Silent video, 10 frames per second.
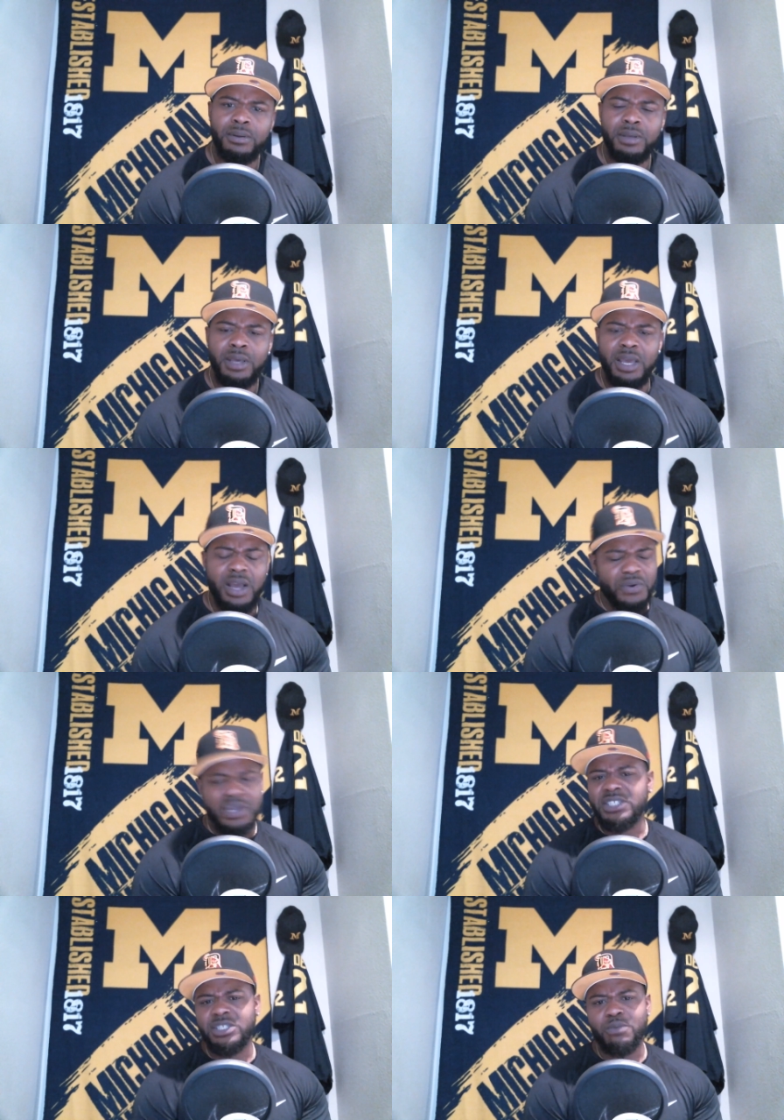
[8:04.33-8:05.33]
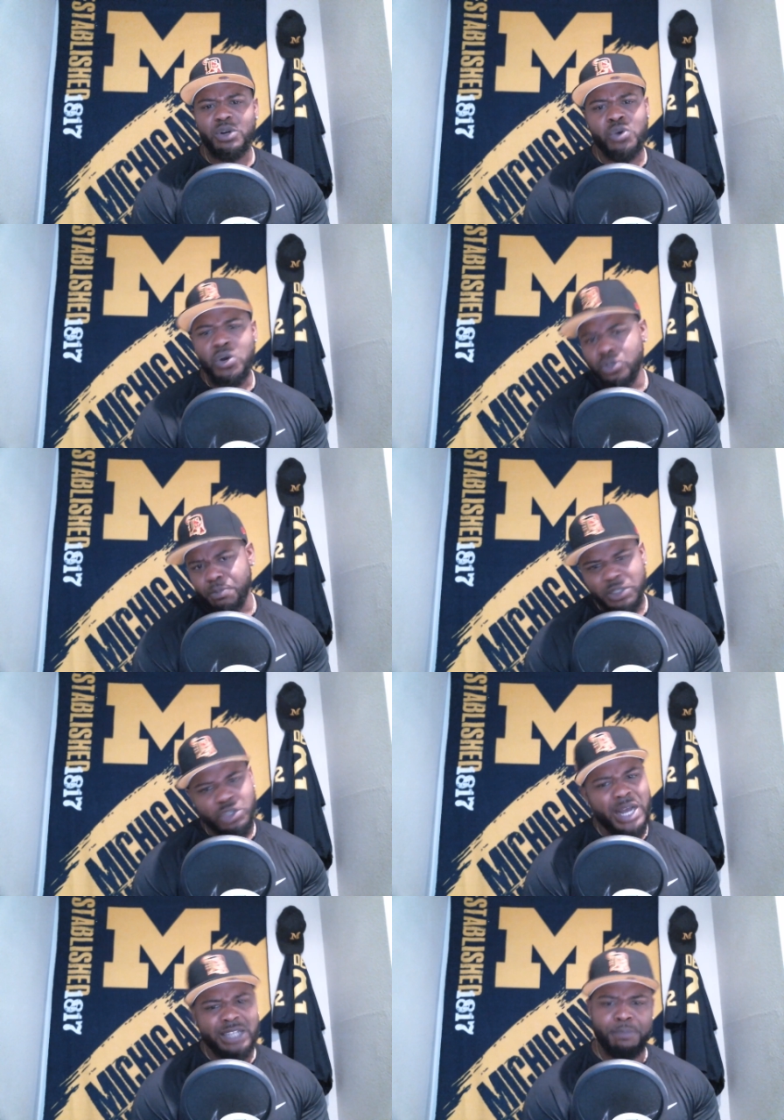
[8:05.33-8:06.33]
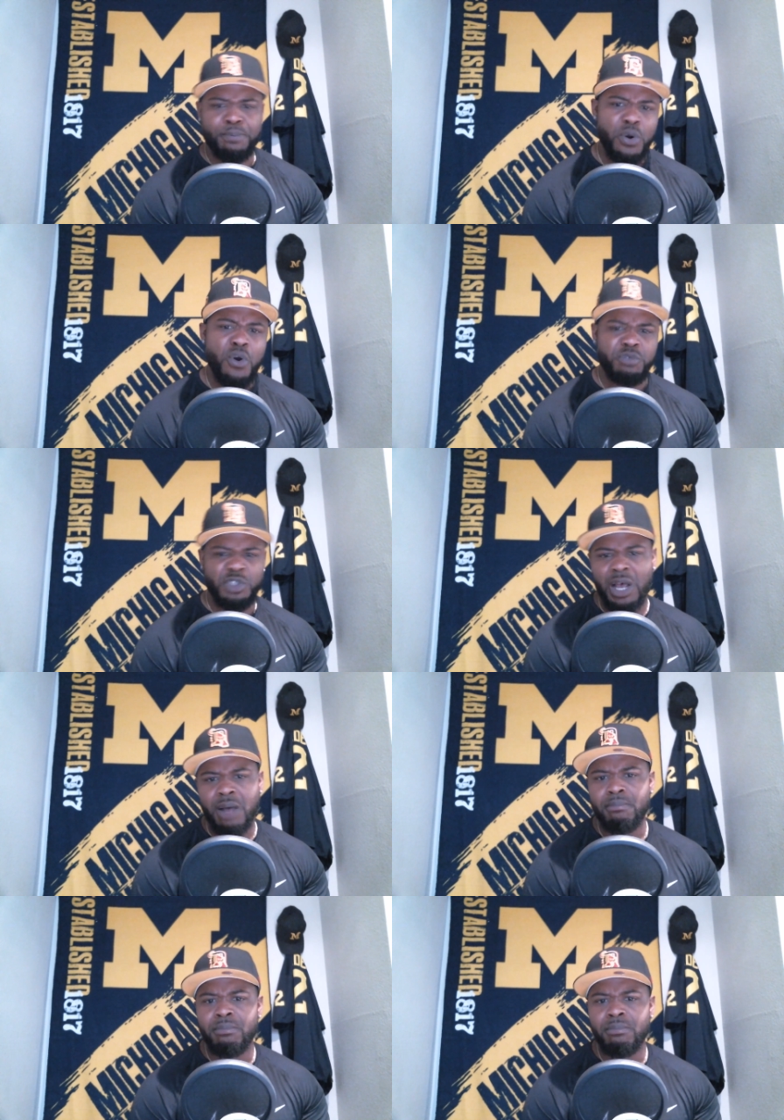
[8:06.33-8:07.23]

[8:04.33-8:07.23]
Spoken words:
He gonna get some recruits, but you got to prove something.